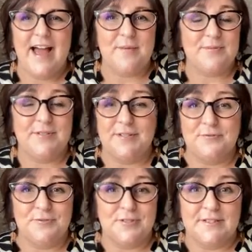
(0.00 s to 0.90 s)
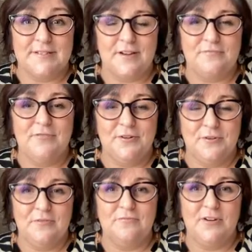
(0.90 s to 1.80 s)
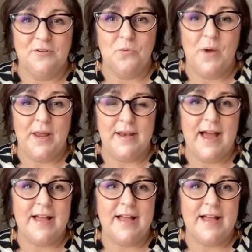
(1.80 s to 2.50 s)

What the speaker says: Absolutely gorgeous, a real win.